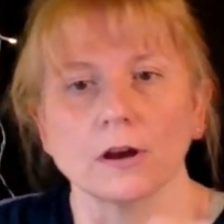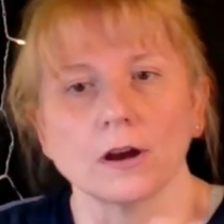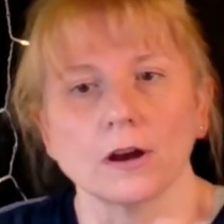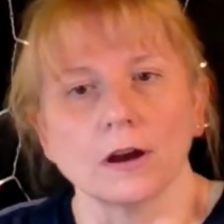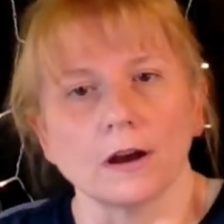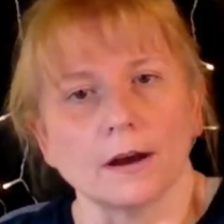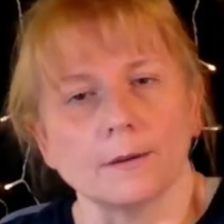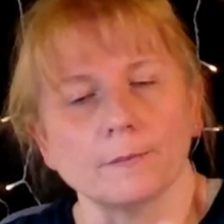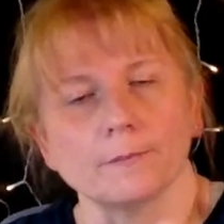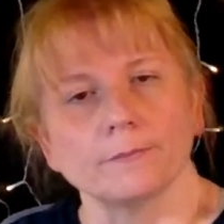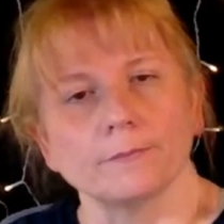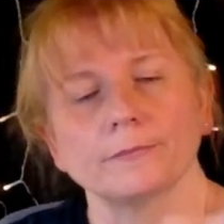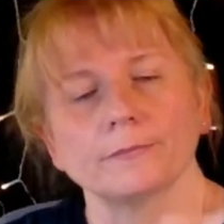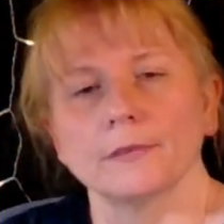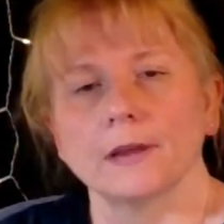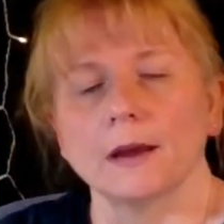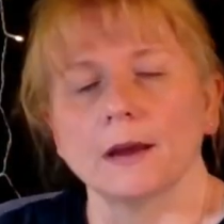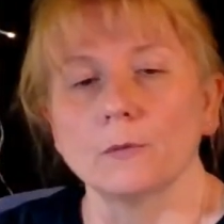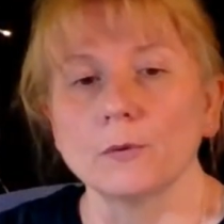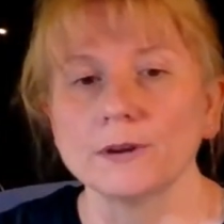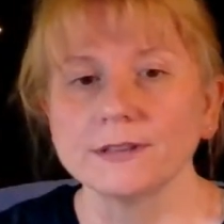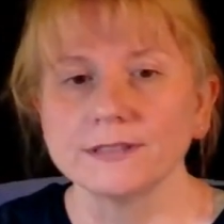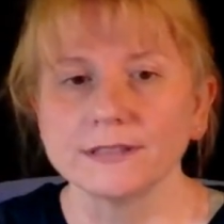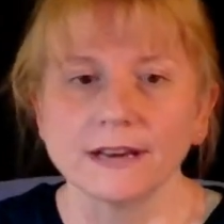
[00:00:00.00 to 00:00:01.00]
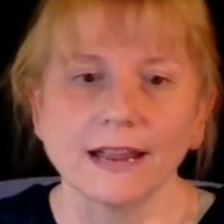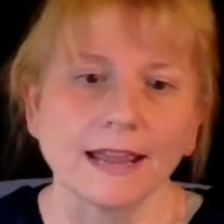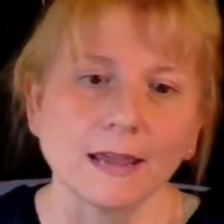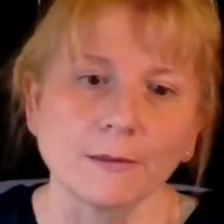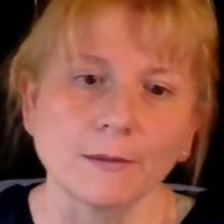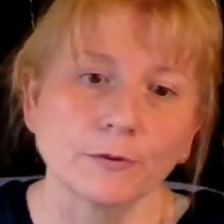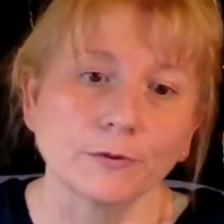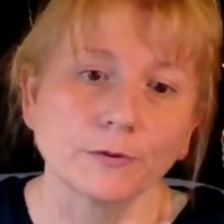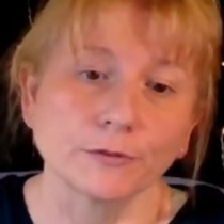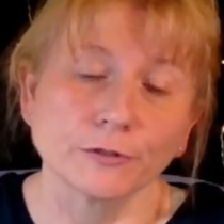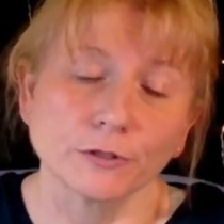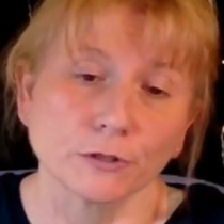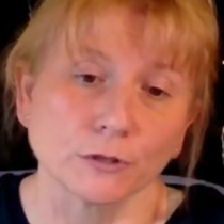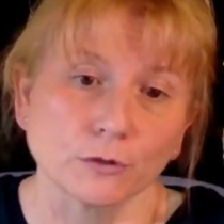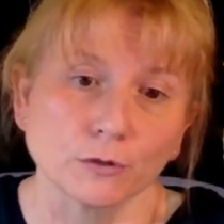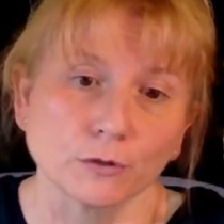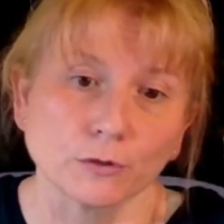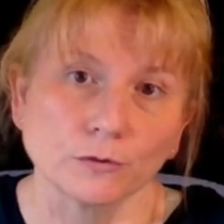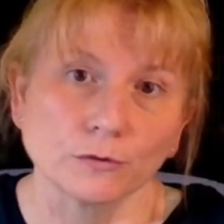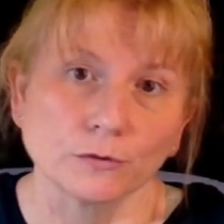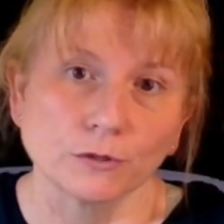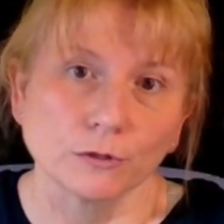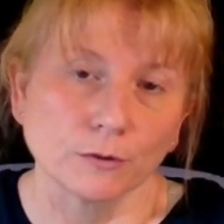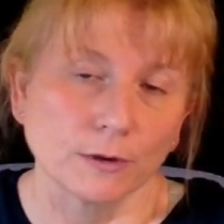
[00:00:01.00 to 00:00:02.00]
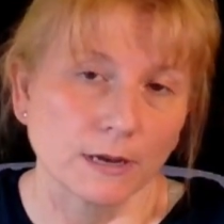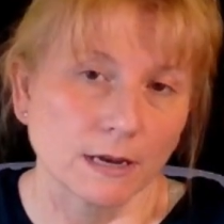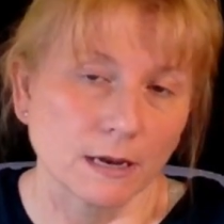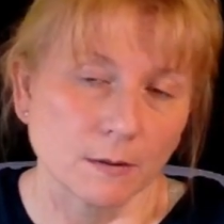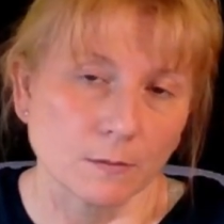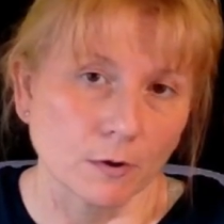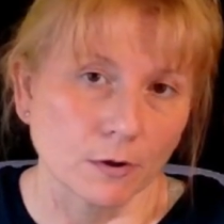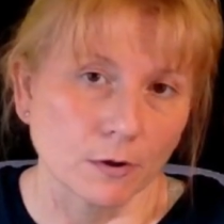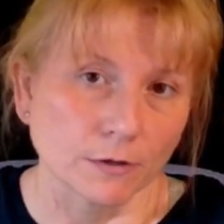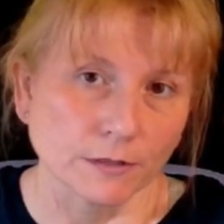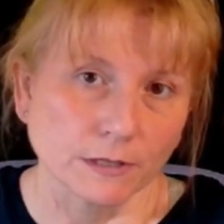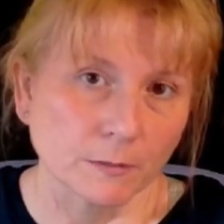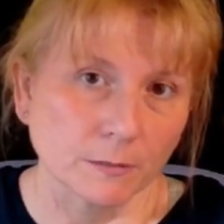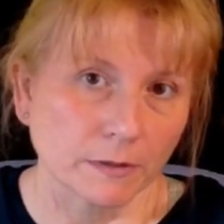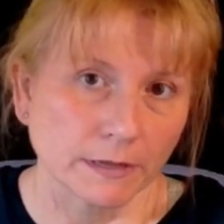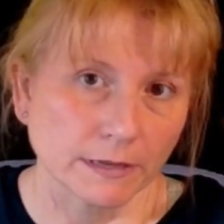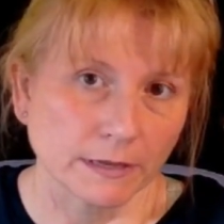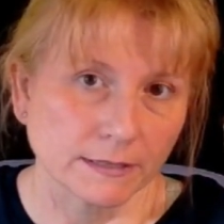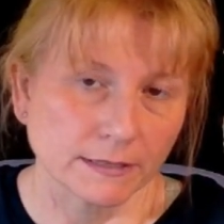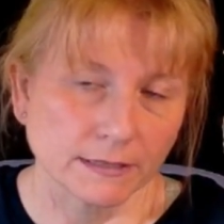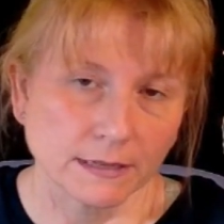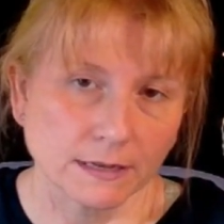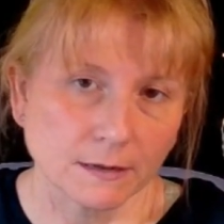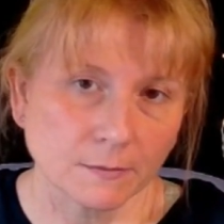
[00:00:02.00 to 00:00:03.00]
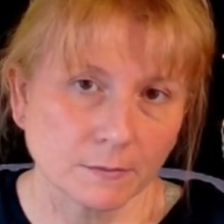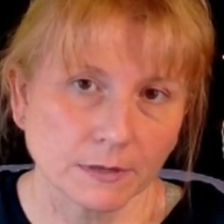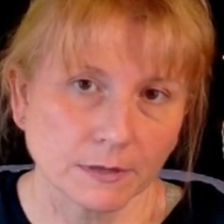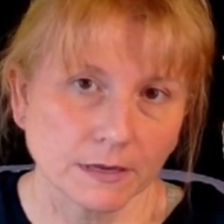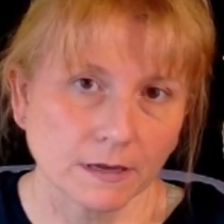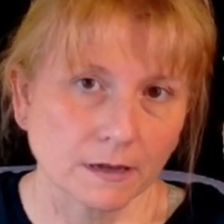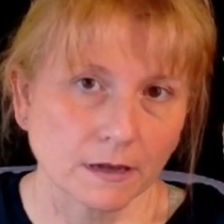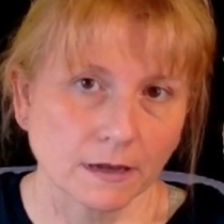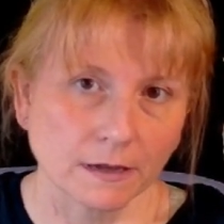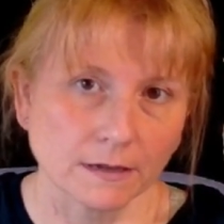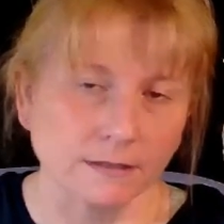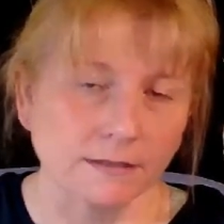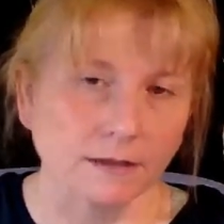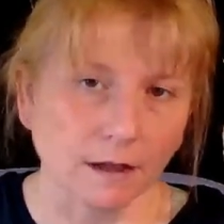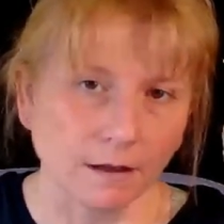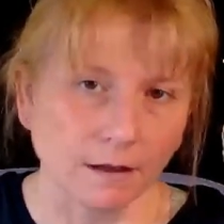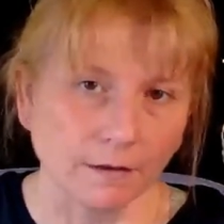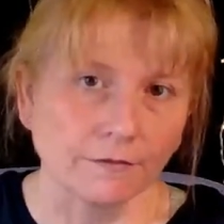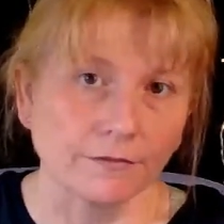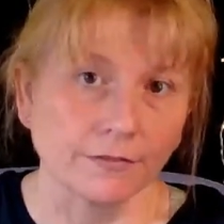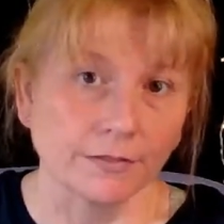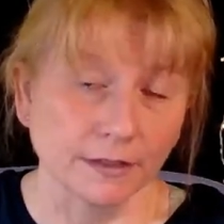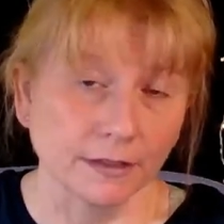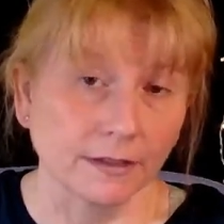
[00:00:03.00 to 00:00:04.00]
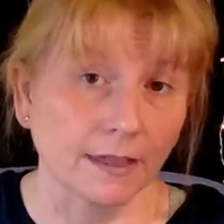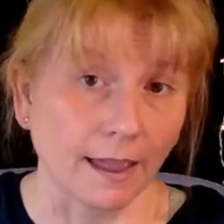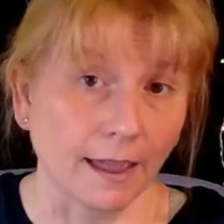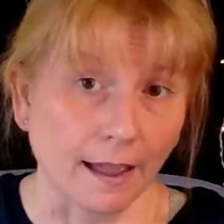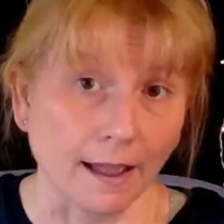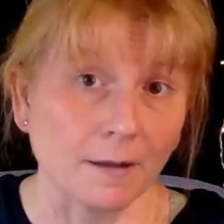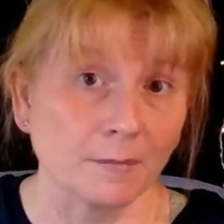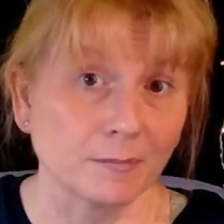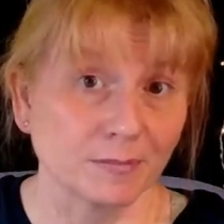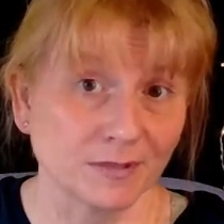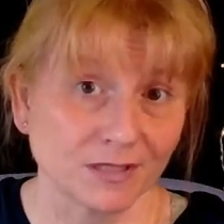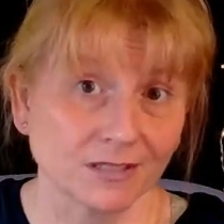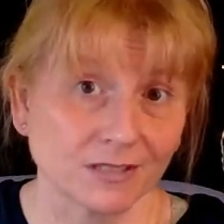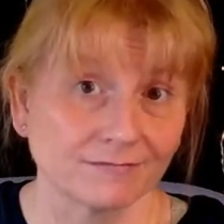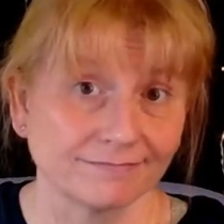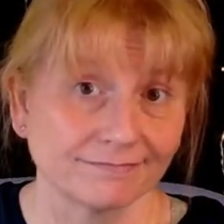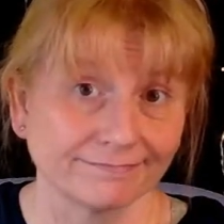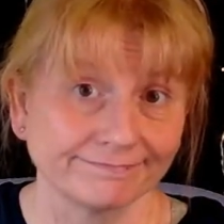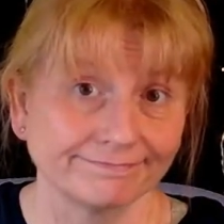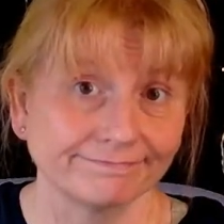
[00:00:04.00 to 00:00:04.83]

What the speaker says: I wasn't able to do any multi-placing because of the gaps.